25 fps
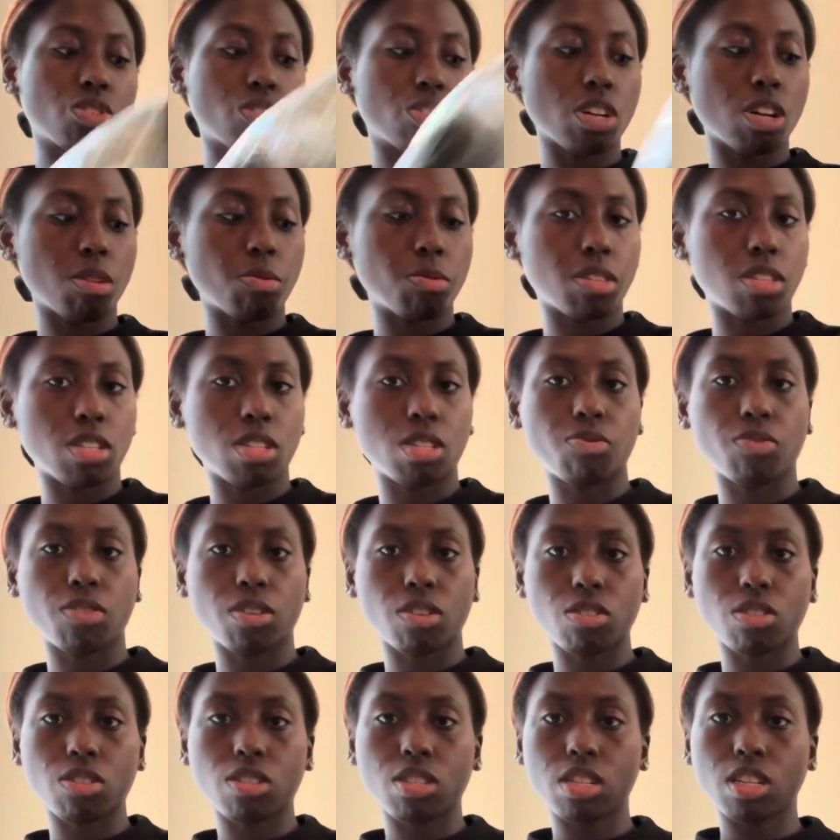start with this
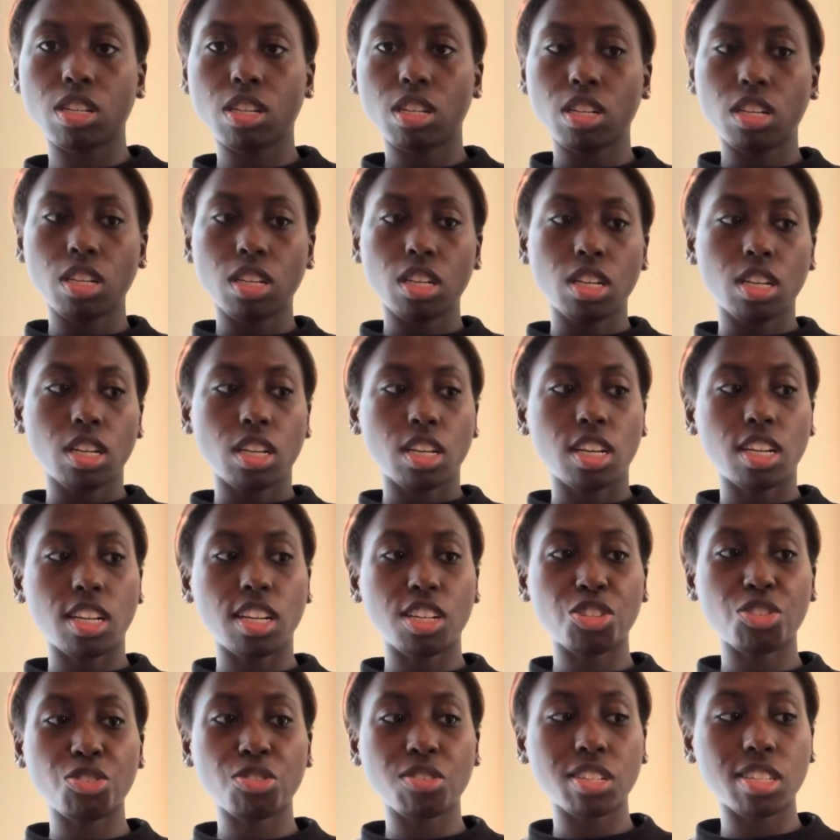first. And
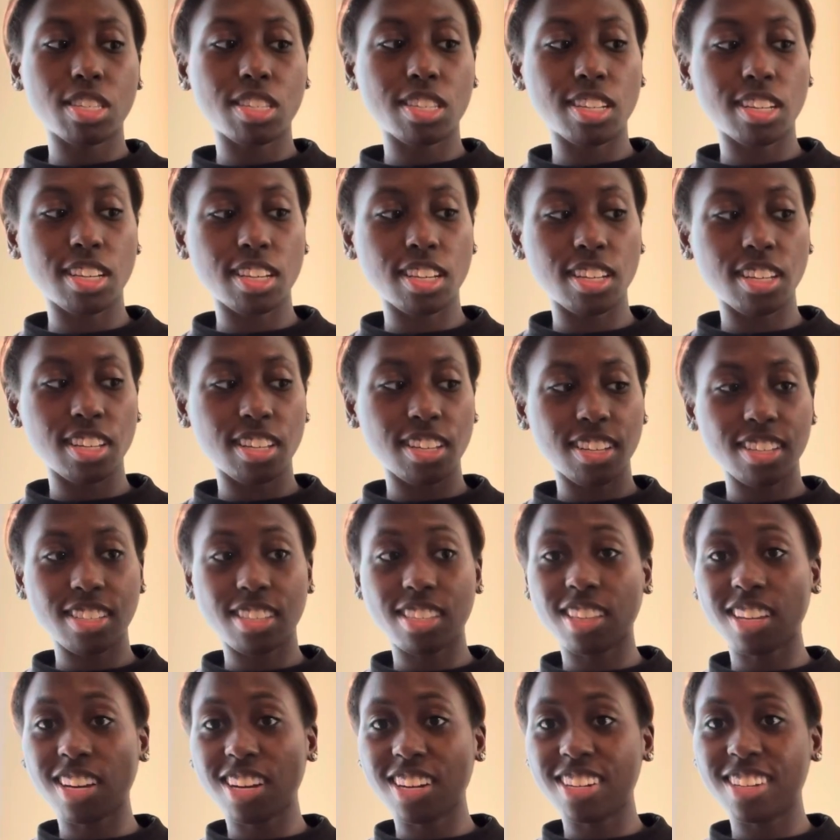as you can see,
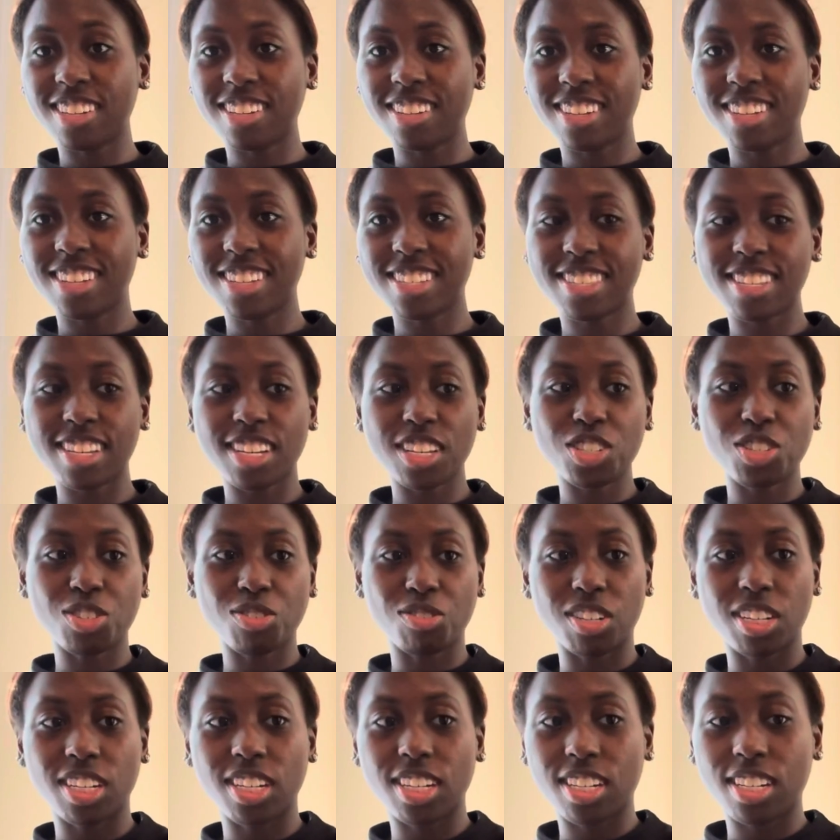it's a lot of sage
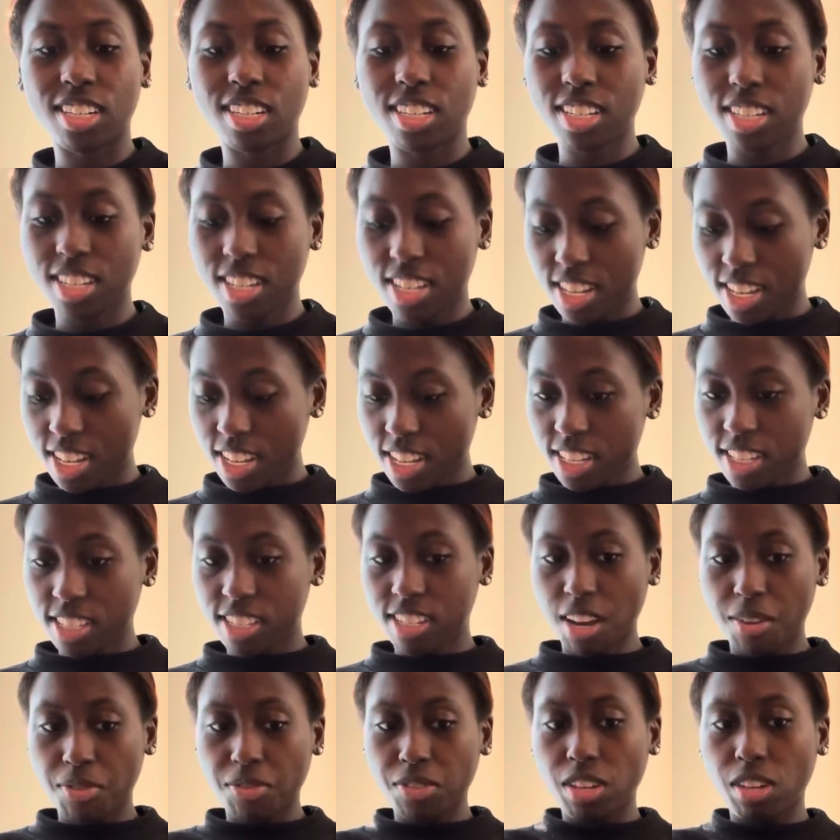green.
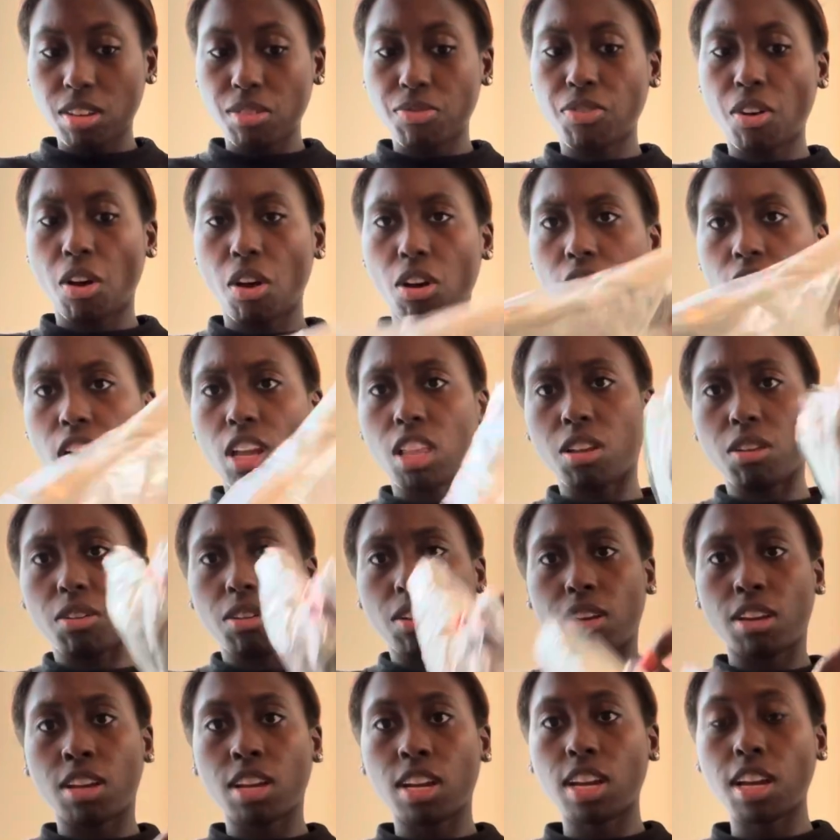Definitely a fall color
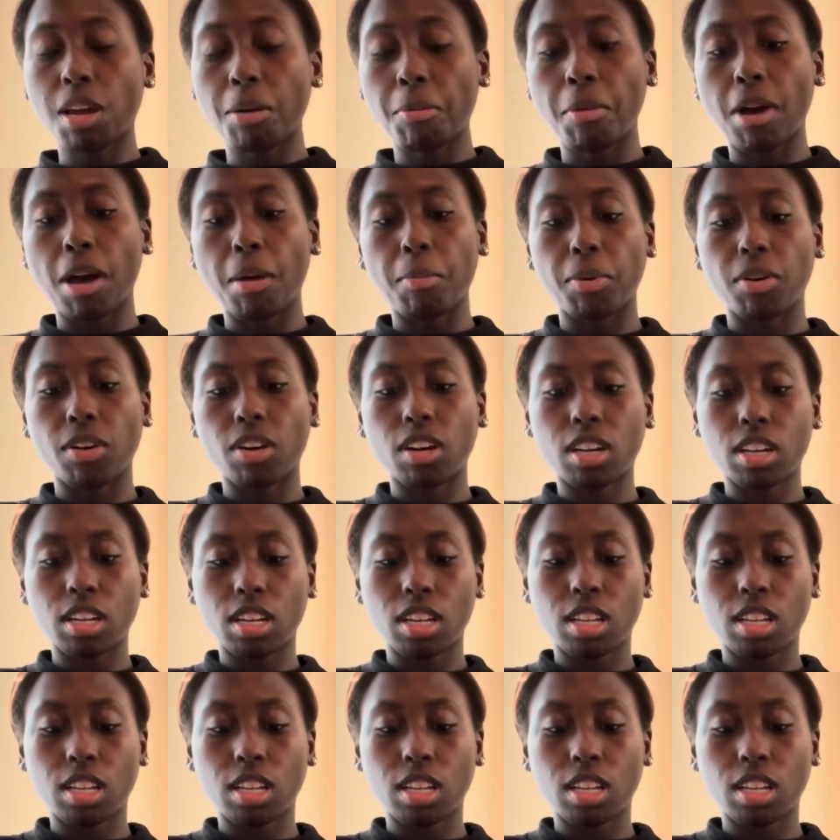in my book.